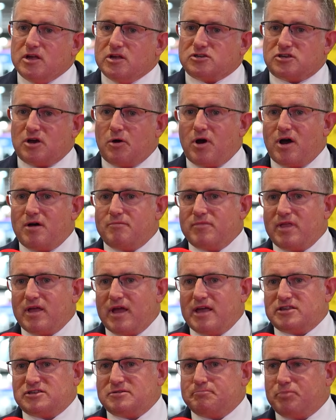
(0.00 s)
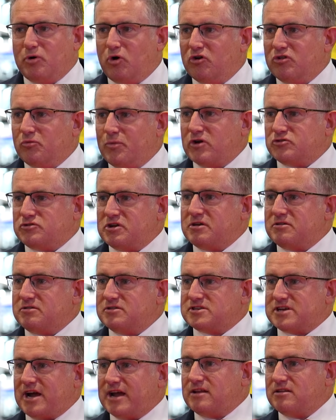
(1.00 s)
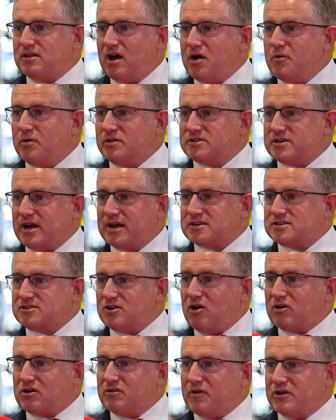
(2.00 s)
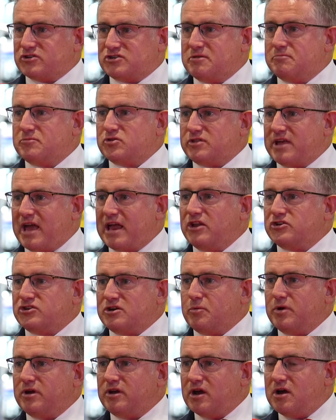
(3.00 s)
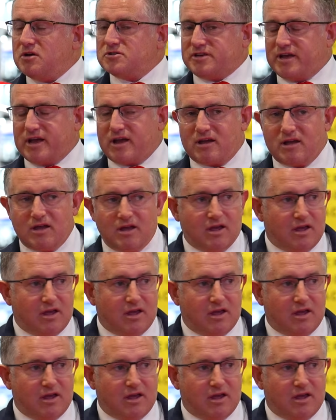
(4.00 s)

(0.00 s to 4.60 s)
so um, it's important that we actually take note and take stock of actually the, the energy we're using.